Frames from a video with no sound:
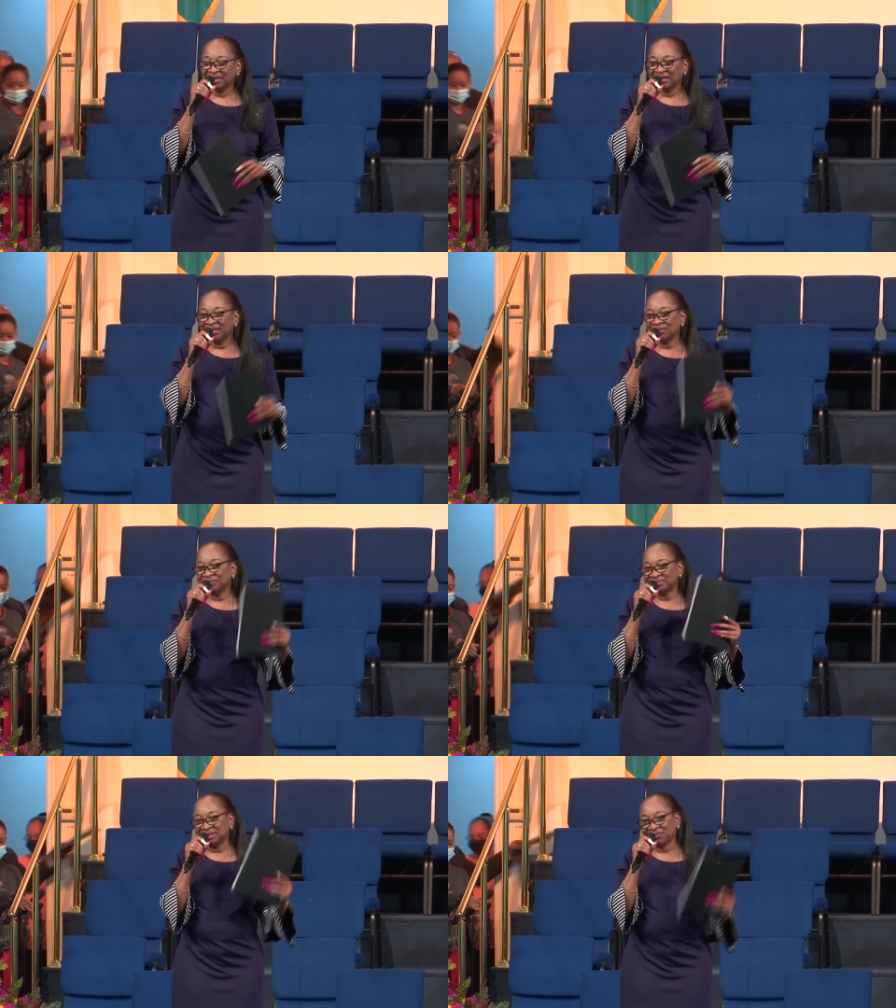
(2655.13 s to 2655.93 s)
He
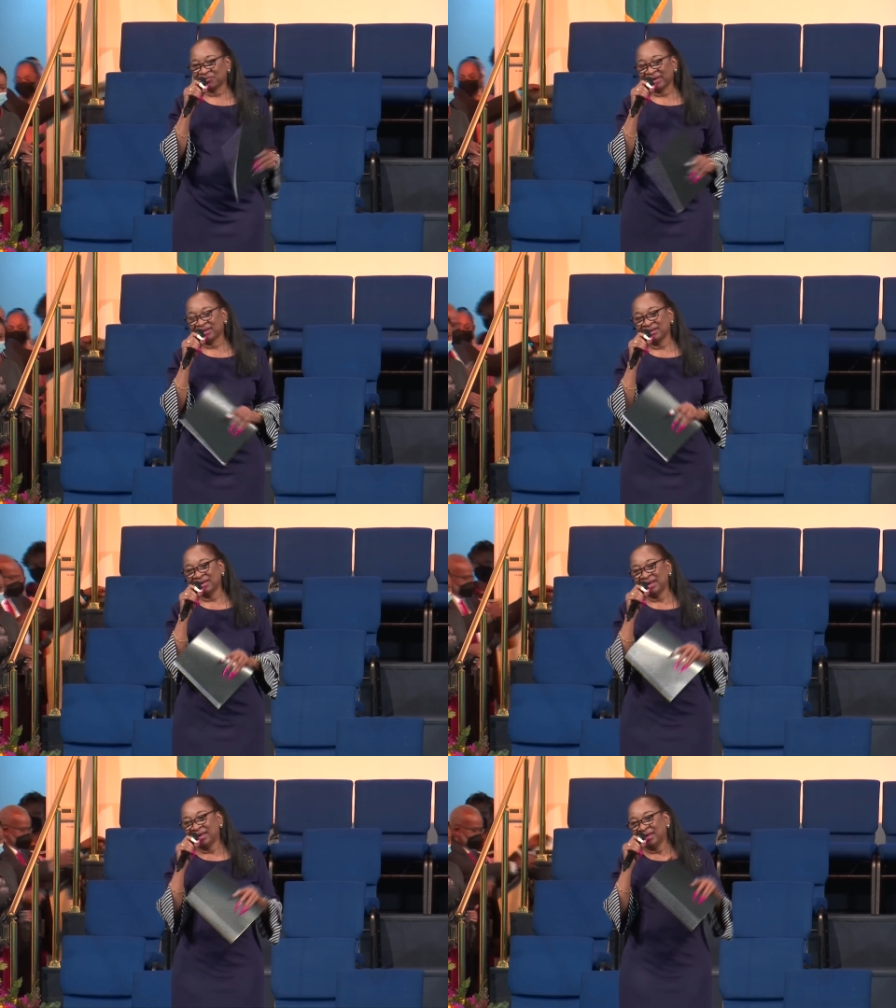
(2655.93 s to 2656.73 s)
was direct
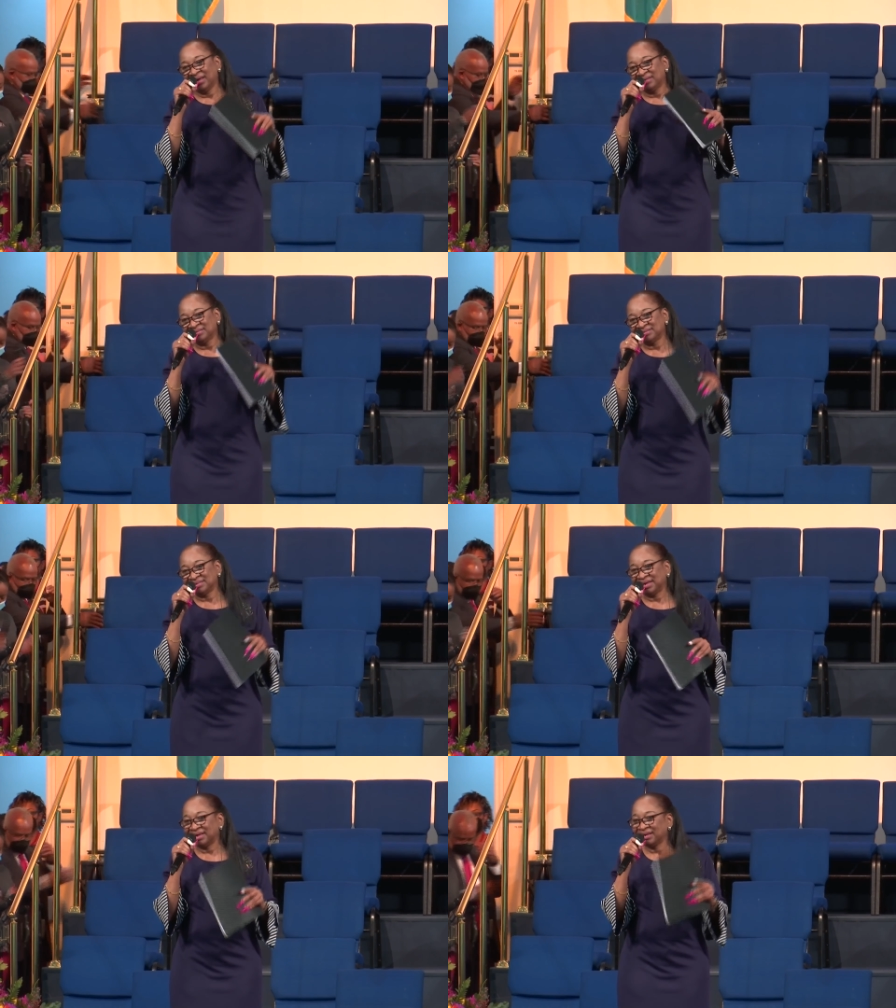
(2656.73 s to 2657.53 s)
in
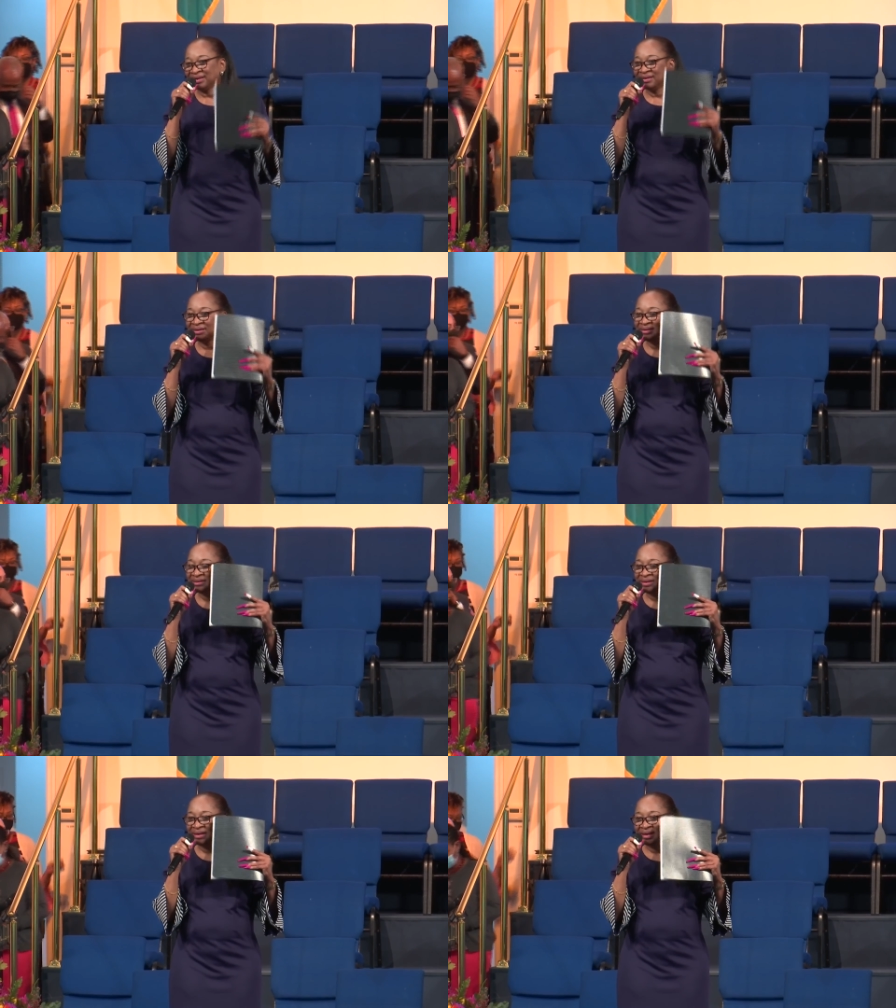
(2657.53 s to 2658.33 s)
saying,
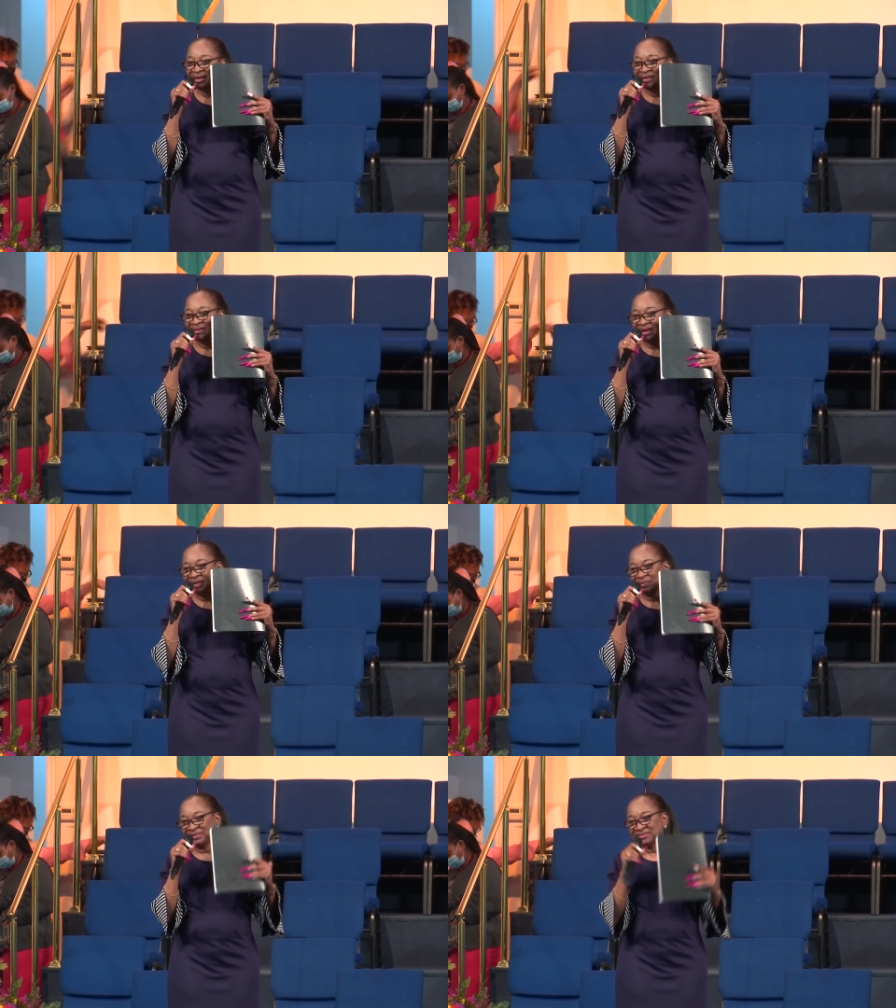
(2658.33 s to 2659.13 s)
That I
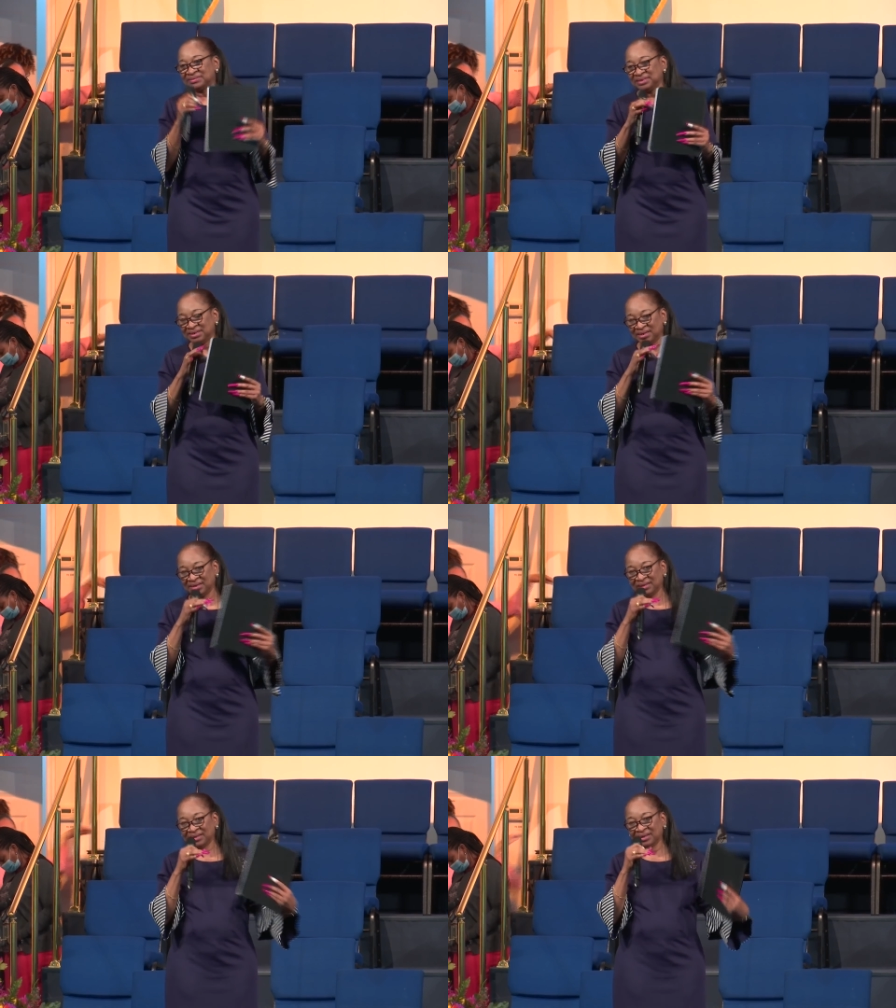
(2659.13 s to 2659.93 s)
may see.
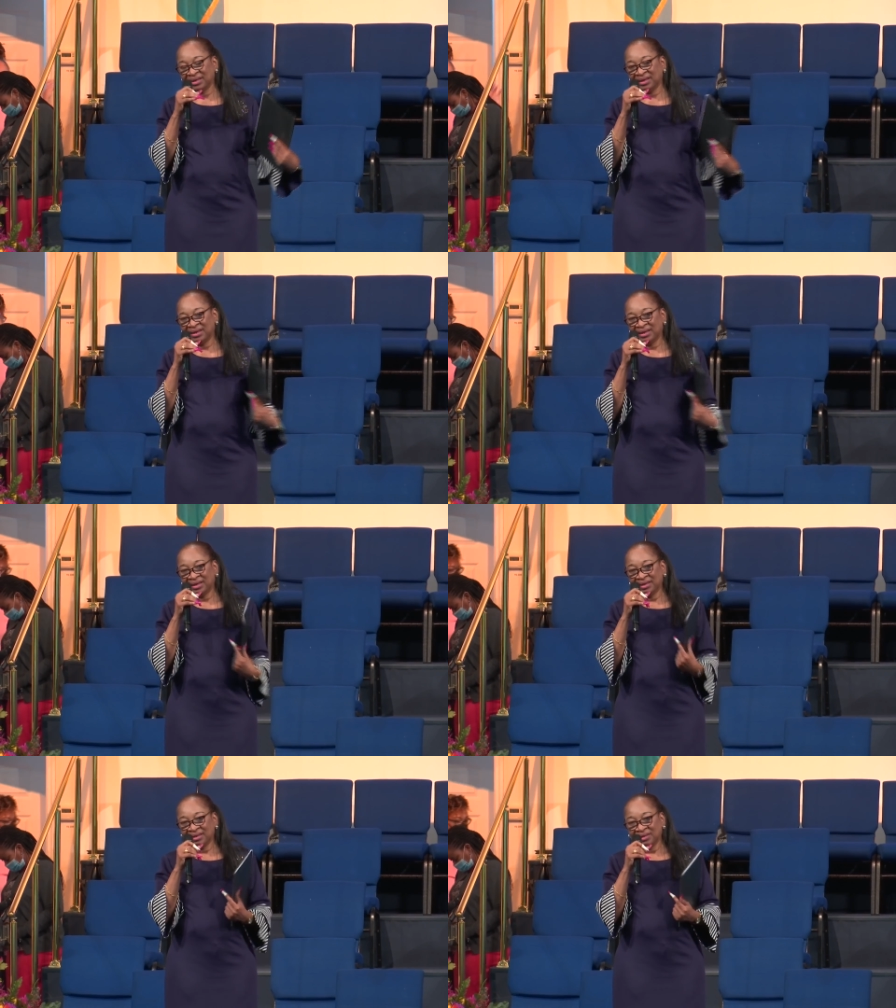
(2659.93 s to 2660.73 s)

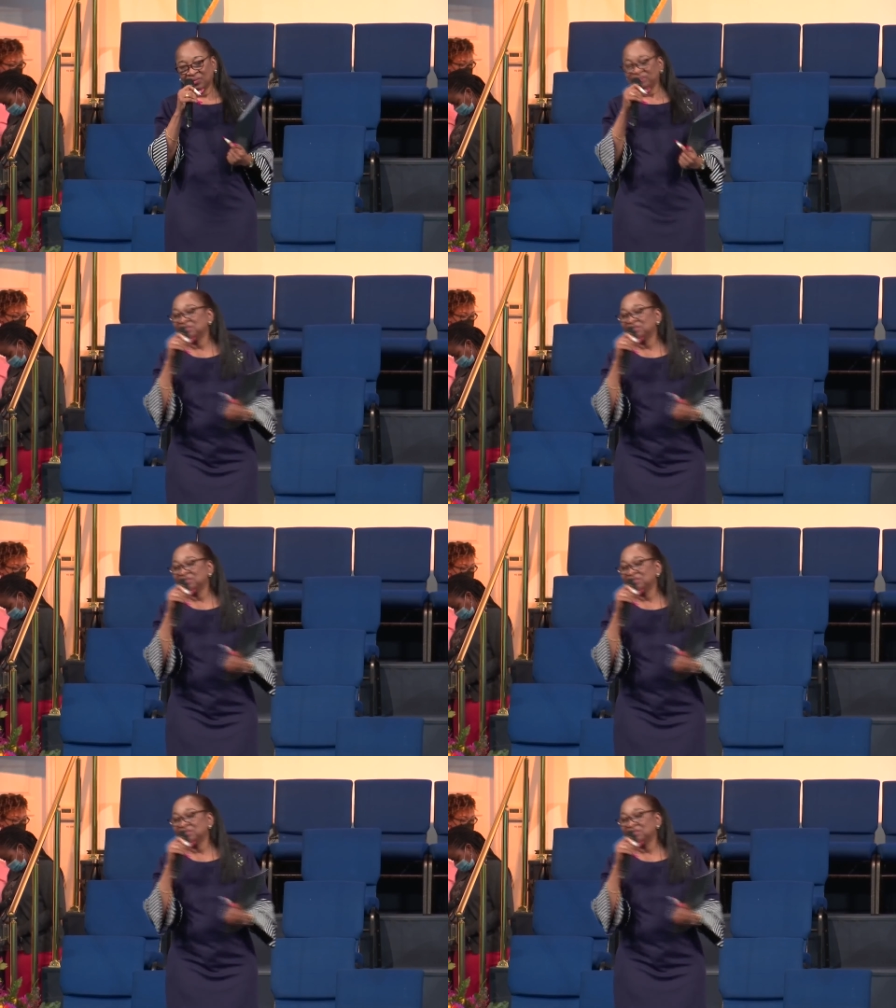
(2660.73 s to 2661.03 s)
What do